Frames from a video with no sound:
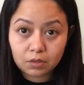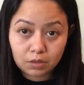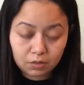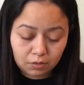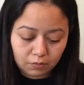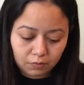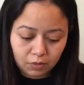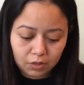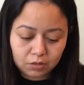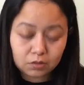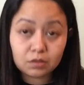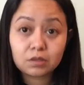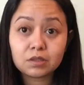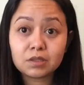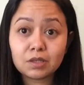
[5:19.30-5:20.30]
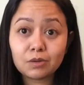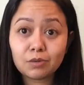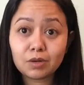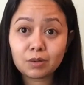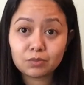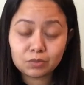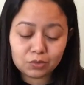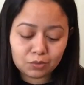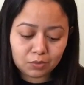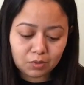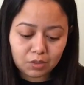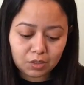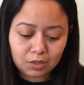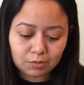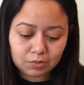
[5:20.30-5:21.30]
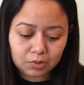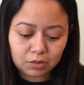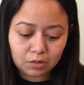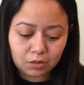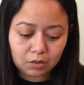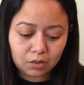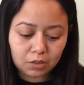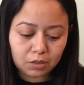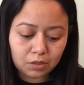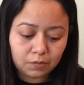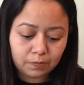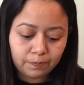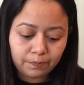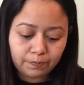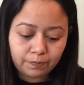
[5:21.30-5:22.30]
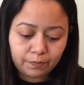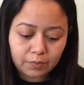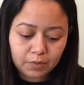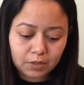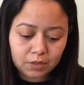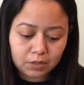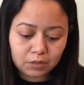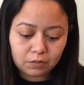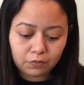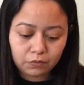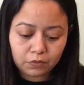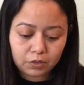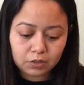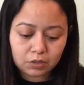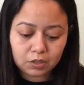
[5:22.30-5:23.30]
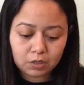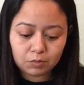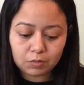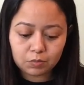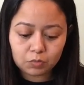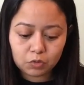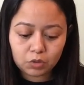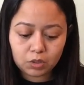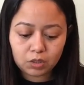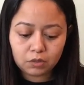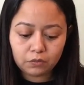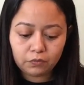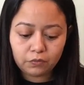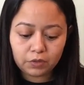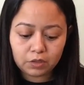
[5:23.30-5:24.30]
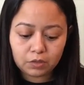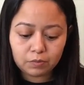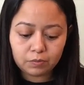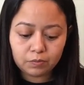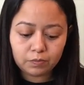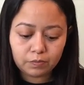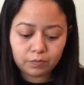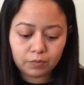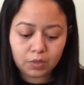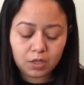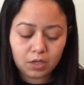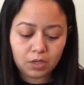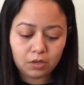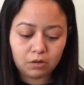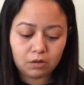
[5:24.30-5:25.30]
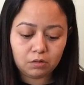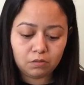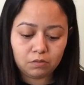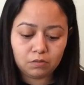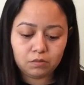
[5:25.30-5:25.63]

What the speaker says: I don't know if you guys could see what I'm doing. I'm sorry. This is the first time I'm trying to film here.